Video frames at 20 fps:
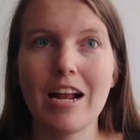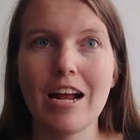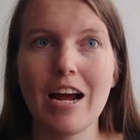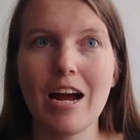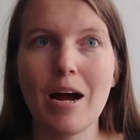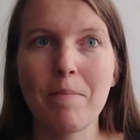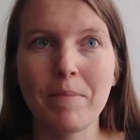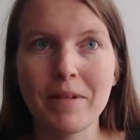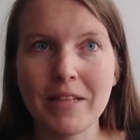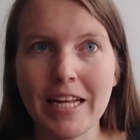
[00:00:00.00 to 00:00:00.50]

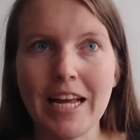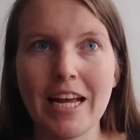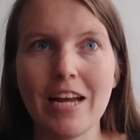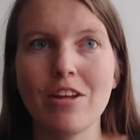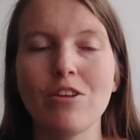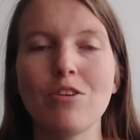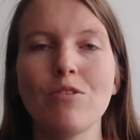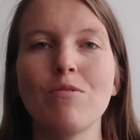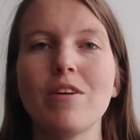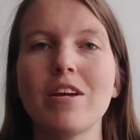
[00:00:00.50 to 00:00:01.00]
a plant,
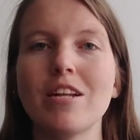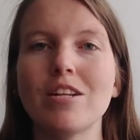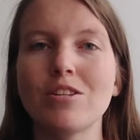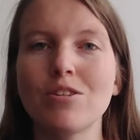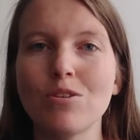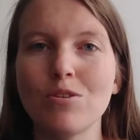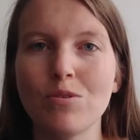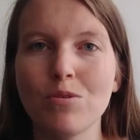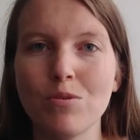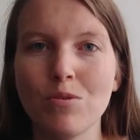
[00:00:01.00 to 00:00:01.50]
you need
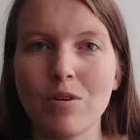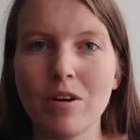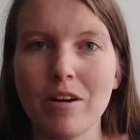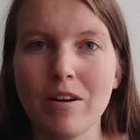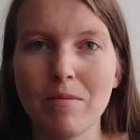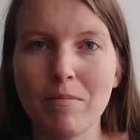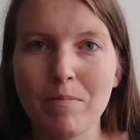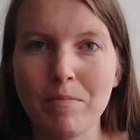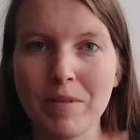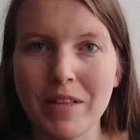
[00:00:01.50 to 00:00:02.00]
to
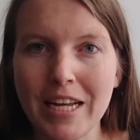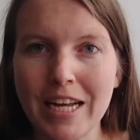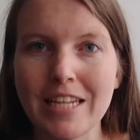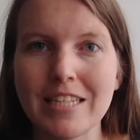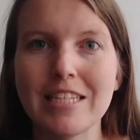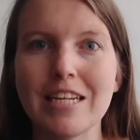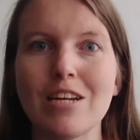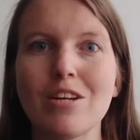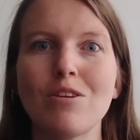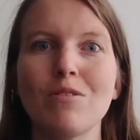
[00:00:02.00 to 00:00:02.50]
plant
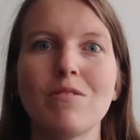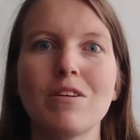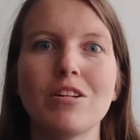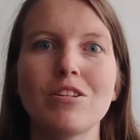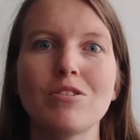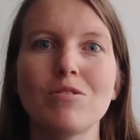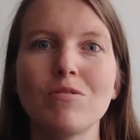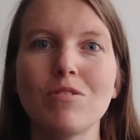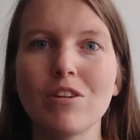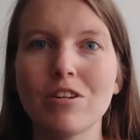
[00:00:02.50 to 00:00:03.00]
it, you need
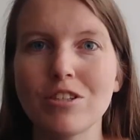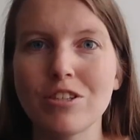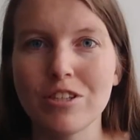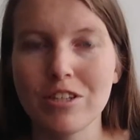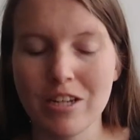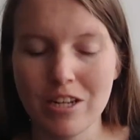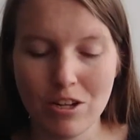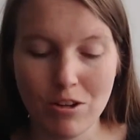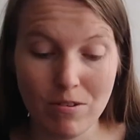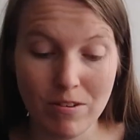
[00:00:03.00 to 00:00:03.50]
to nurture
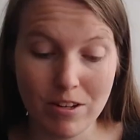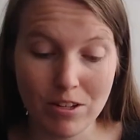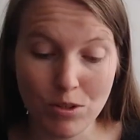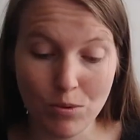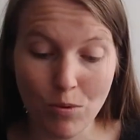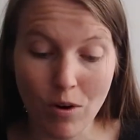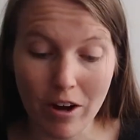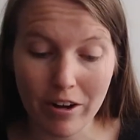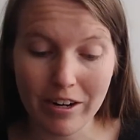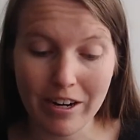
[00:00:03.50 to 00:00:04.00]
it, you need to
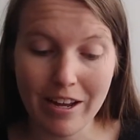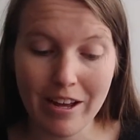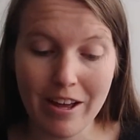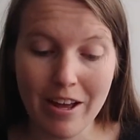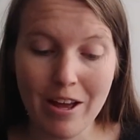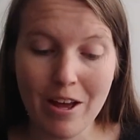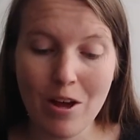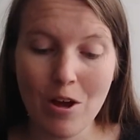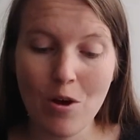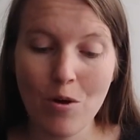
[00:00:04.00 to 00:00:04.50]
water it.
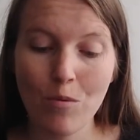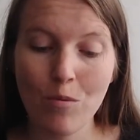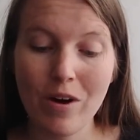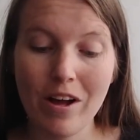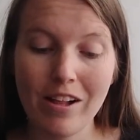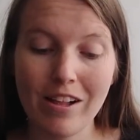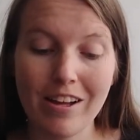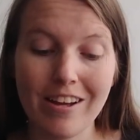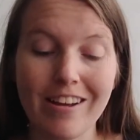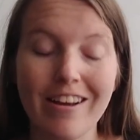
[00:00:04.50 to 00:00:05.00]

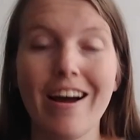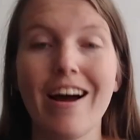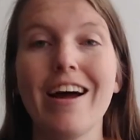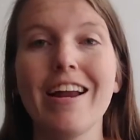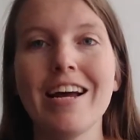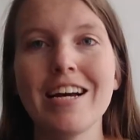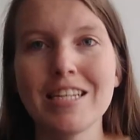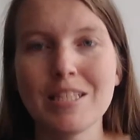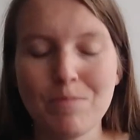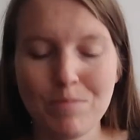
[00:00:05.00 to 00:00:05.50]
Well, God
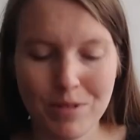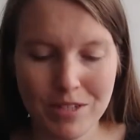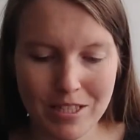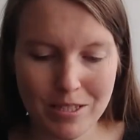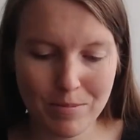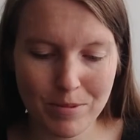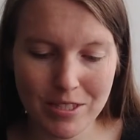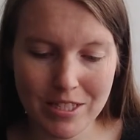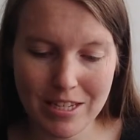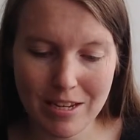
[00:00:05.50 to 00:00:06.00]
has
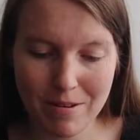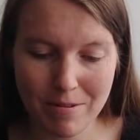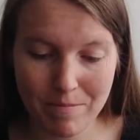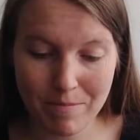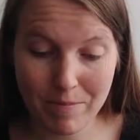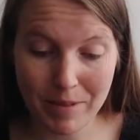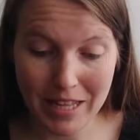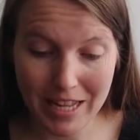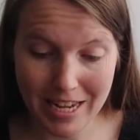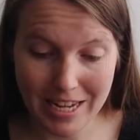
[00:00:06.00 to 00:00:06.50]
principles in
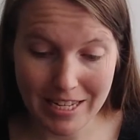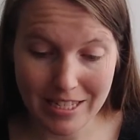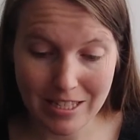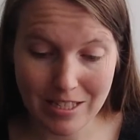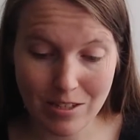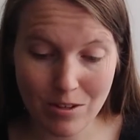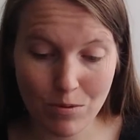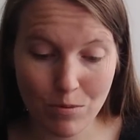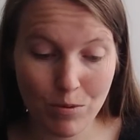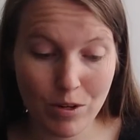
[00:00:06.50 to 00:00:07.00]

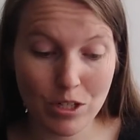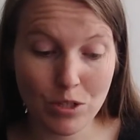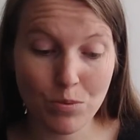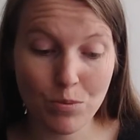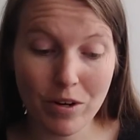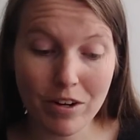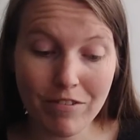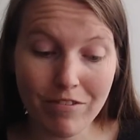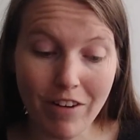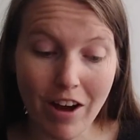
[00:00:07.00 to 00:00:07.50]
place, which,
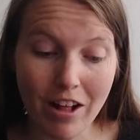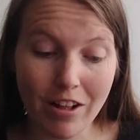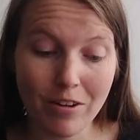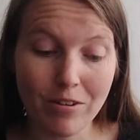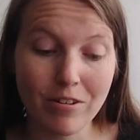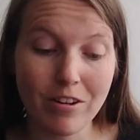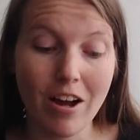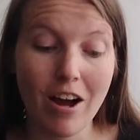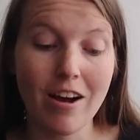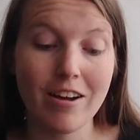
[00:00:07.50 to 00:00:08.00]
when
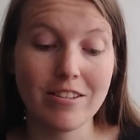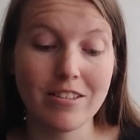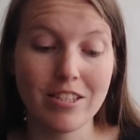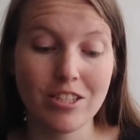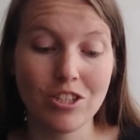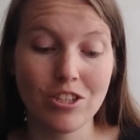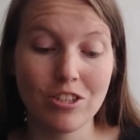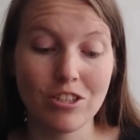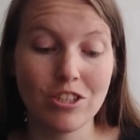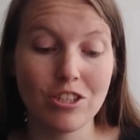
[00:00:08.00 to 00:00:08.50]
followed, cause the
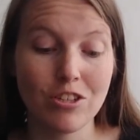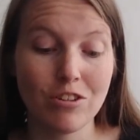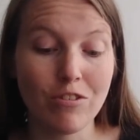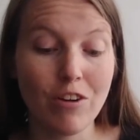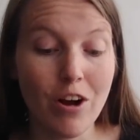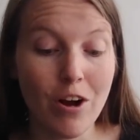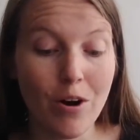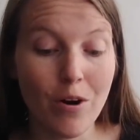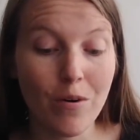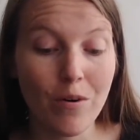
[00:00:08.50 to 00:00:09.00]
church to
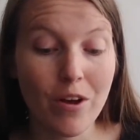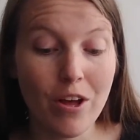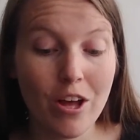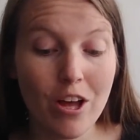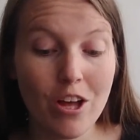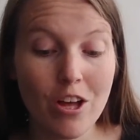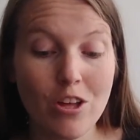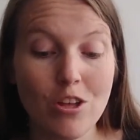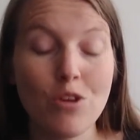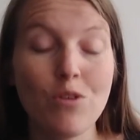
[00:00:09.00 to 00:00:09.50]
grow.
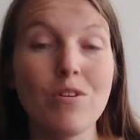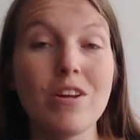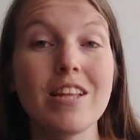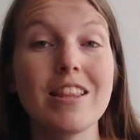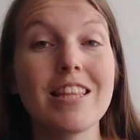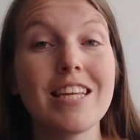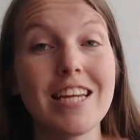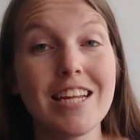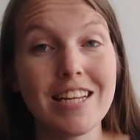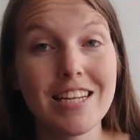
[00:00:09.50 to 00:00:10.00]
You need
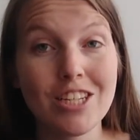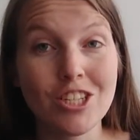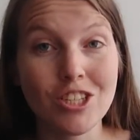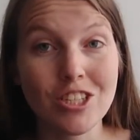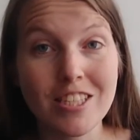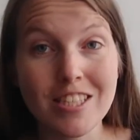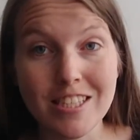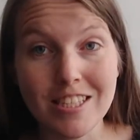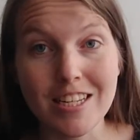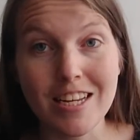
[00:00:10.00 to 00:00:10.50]
the initial
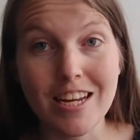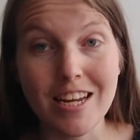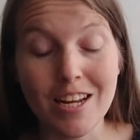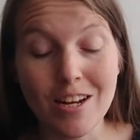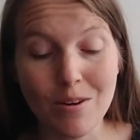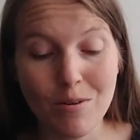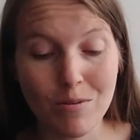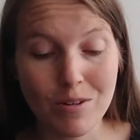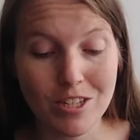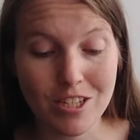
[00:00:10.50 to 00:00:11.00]
seed,
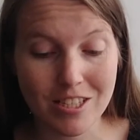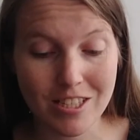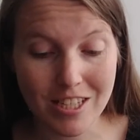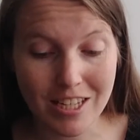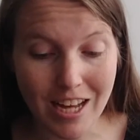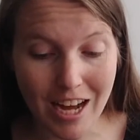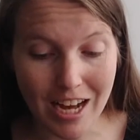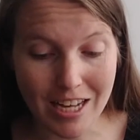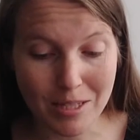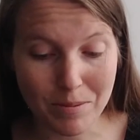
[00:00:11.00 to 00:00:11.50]
which is the
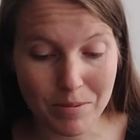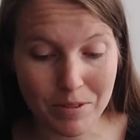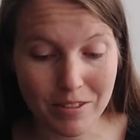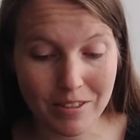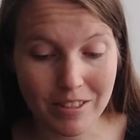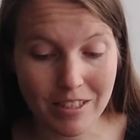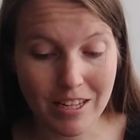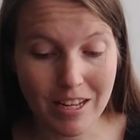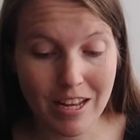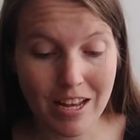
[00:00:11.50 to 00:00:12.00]

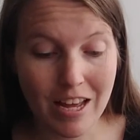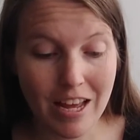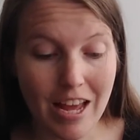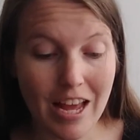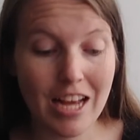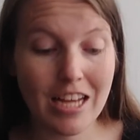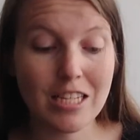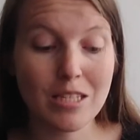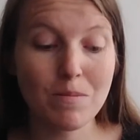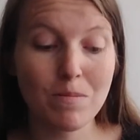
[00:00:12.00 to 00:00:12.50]
gospel,
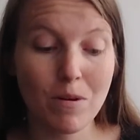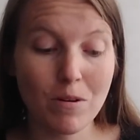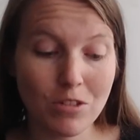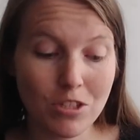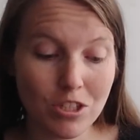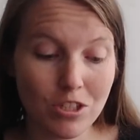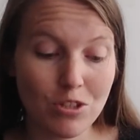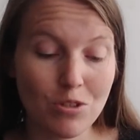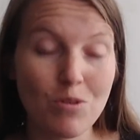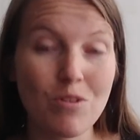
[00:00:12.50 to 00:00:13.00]

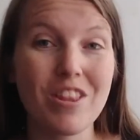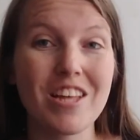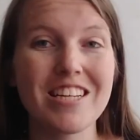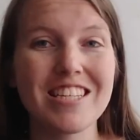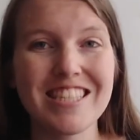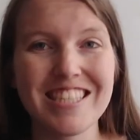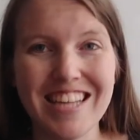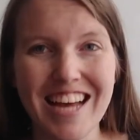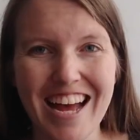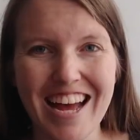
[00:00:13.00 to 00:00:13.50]
exposure to the
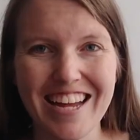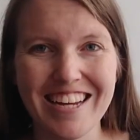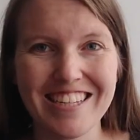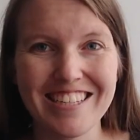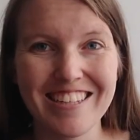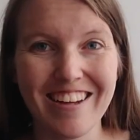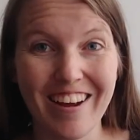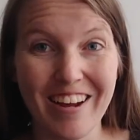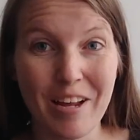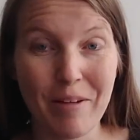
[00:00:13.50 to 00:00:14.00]
Son,
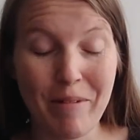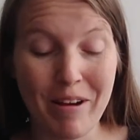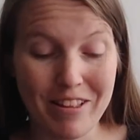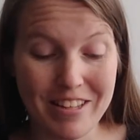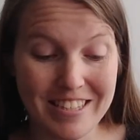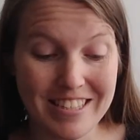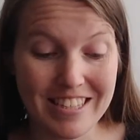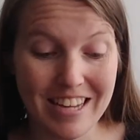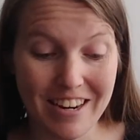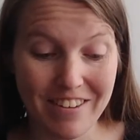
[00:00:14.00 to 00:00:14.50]
talking about the
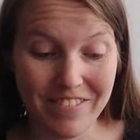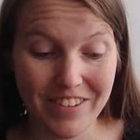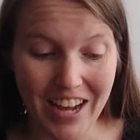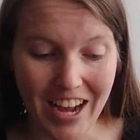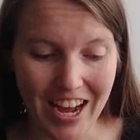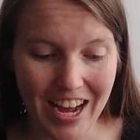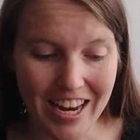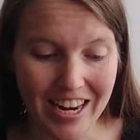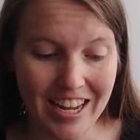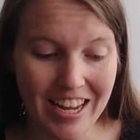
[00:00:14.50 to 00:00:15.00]
Son of
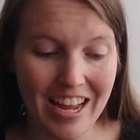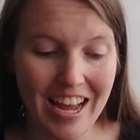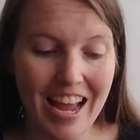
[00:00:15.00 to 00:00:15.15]
God,